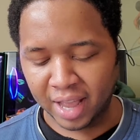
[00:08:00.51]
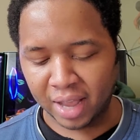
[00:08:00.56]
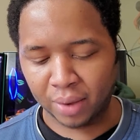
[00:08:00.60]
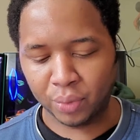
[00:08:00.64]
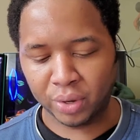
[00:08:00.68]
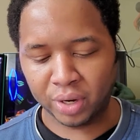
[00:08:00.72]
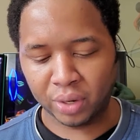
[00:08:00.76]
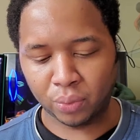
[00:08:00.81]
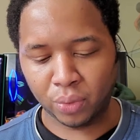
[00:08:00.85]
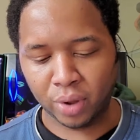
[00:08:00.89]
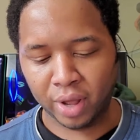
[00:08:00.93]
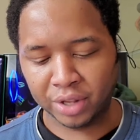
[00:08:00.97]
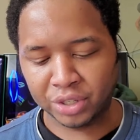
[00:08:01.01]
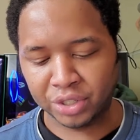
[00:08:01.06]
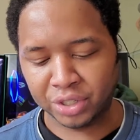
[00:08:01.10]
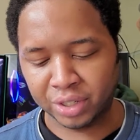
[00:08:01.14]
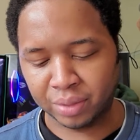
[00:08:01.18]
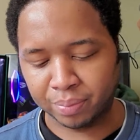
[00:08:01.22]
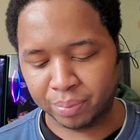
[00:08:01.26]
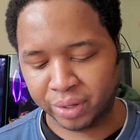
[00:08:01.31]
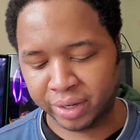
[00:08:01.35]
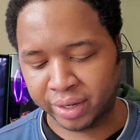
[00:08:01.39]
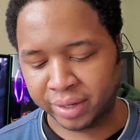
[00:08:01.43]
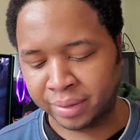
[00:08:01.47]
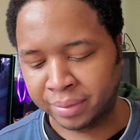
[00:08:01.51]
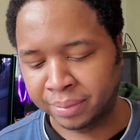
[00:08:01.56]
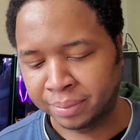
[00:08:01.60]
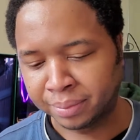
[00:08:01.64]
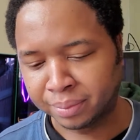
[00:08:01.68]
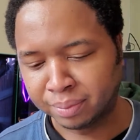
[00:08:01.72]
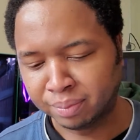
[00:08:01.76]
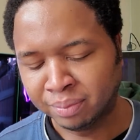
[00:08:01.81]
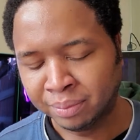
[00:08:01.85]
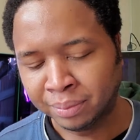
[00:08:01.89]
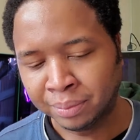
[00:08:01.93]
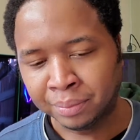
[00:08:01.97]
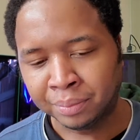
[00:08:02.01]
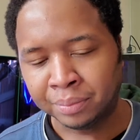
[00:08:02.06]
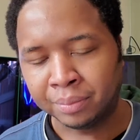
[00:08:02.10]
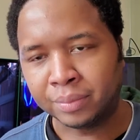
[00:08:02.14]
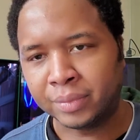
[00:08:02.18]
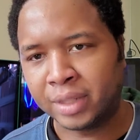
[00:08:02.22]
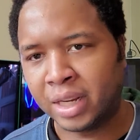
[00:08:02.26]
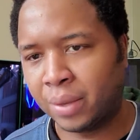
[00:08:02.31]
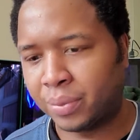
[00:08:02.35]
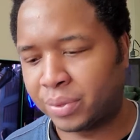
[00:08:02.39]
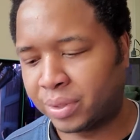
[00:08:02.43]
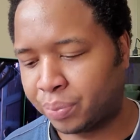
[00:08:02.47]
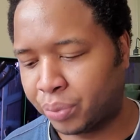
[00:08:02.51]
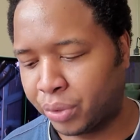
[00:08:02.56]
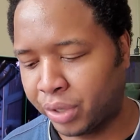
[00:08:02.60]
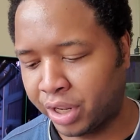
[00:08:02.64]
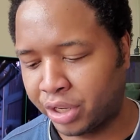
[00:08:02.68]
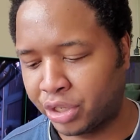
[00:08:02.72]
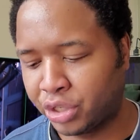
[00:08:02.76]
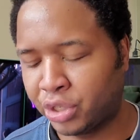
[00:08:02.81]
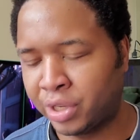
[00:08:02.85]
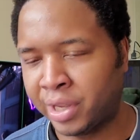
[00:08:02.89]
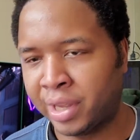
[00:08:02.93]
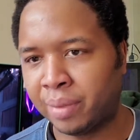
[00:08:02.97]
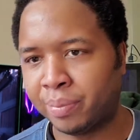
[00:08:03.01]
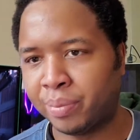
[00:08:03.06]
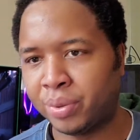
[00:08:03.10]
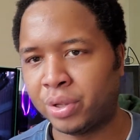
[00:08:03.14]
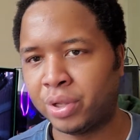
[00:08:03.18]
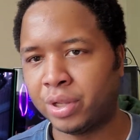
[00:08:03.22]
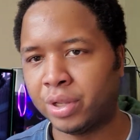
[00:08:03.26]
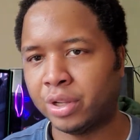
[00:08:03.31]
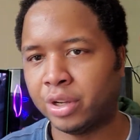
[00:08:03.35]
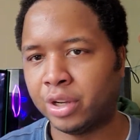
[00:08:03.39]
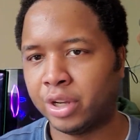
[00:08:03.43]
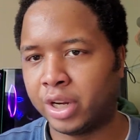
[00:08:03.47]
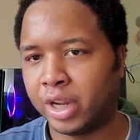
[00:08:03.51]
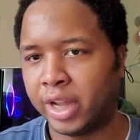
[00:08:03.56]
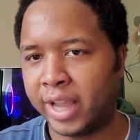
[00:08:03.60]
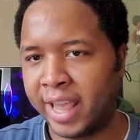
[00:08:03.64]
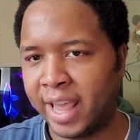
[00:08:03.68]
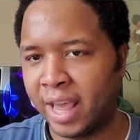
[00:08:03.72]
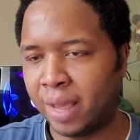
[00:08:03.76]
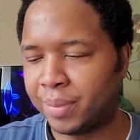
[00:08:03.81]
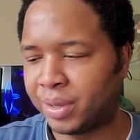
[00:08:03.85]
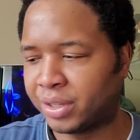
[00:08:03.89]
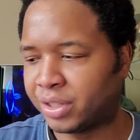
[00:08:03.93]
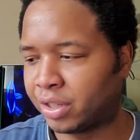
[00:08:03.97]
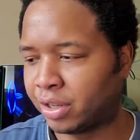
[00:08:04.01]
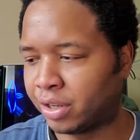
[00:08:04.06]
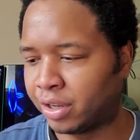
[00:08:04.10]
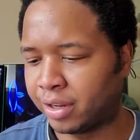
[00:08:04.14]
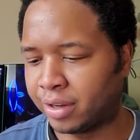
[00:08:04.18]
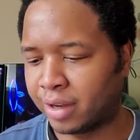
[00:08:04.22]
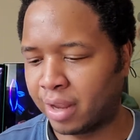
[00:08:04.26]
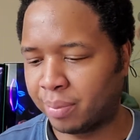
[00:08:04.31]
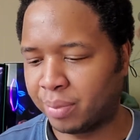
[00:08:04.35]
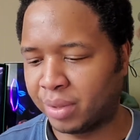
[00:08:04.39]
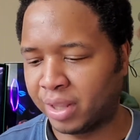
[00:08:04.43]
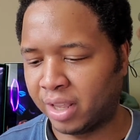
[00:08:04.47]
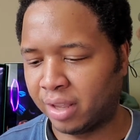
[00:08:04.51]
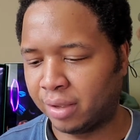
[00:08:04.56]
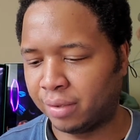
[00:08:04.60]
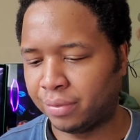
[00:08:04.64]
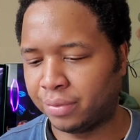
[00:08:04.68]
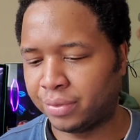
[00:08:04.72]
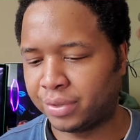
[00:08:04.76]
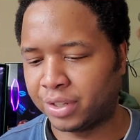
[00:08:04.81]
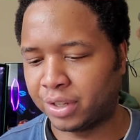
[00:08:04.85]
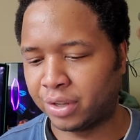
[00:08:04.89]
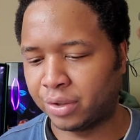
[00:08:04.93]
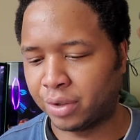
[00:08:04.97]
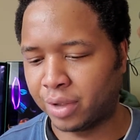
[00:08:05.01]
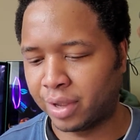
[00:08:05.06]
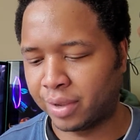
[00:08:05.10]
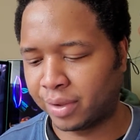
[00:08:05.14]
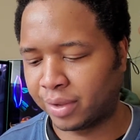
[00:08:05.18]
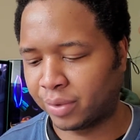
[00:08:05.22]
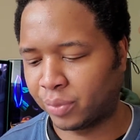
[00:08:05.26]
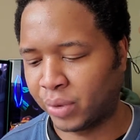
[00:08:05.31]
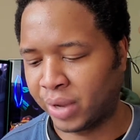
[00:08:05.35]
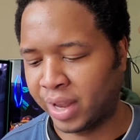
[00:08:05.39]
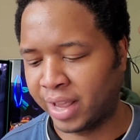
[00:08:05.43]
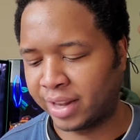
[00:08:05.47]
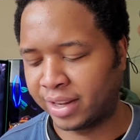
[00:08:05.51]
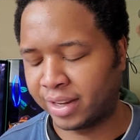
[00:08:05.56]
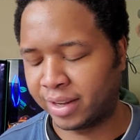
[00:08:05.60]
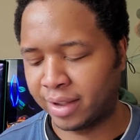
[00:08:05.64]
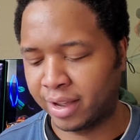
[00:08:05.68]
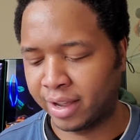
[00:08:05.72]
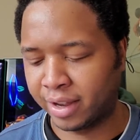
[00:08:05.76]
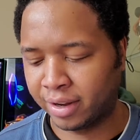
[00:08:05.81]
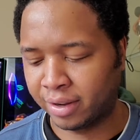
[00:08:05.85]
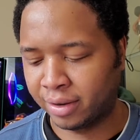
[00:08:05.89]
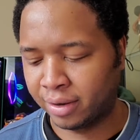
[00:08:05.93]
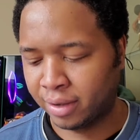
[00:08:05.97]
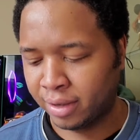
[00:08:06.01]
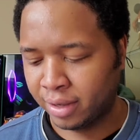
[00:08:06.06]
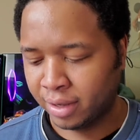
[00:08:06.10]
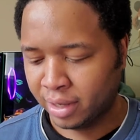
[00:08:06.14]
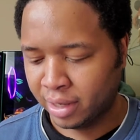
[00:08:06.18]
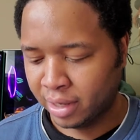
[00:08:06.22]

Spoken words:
not want to watch it, but it was pretty cheap on Amazon, I believe, so I went ahead and got it.